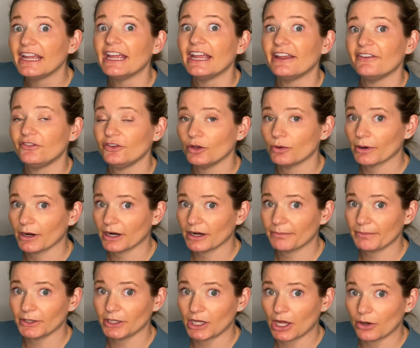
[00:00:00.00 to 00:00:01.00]
if you are
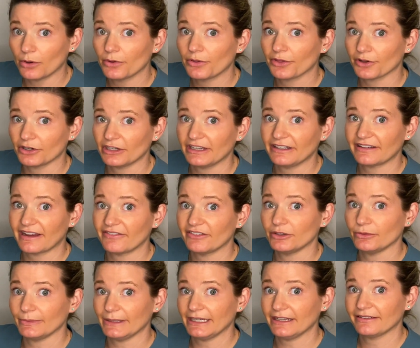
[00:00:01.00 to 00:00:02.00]
below
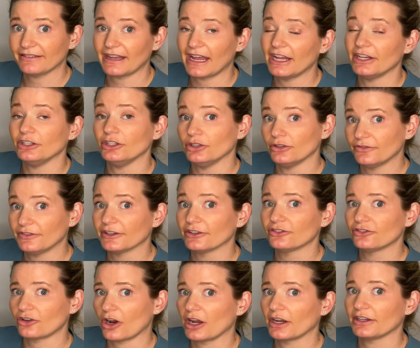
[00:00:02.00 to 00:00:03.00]
37 weeks and you feel
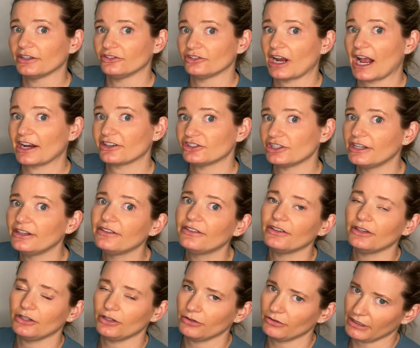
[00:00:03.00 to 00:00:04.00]
strong contractions,
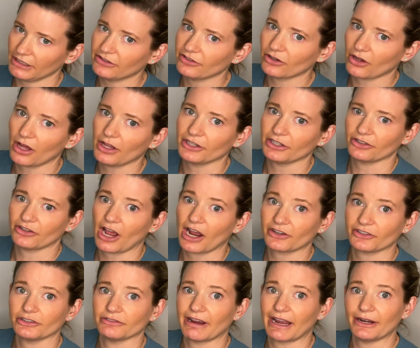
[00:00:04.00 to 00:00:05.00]
you need to call your
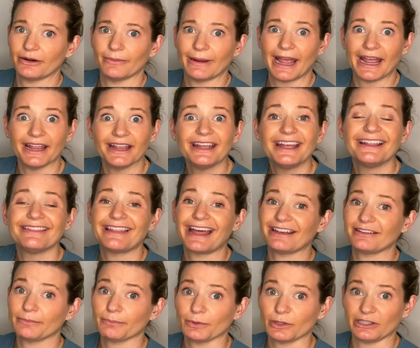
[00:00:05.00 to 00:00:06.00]
doctor right away.
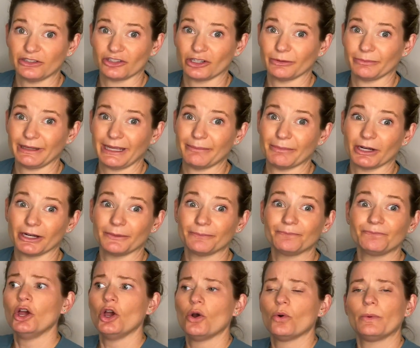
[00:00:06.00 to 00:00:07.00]
That's preterm labor.
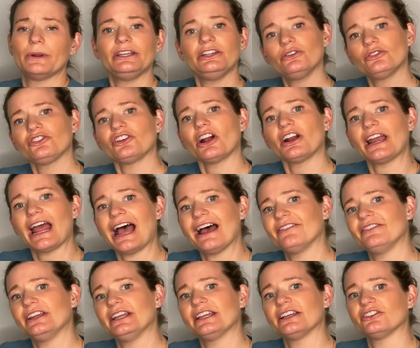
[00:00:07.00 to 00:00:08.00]
When you start
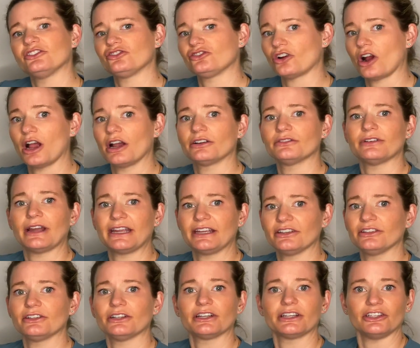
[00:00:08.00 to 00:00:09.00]
having strong
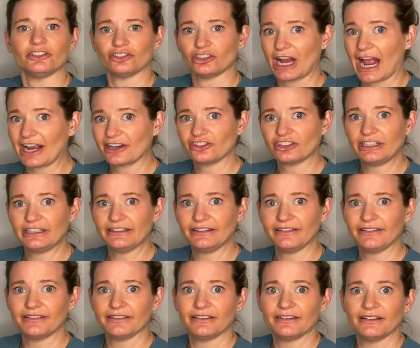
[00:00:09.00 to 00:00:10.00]
regular contractions,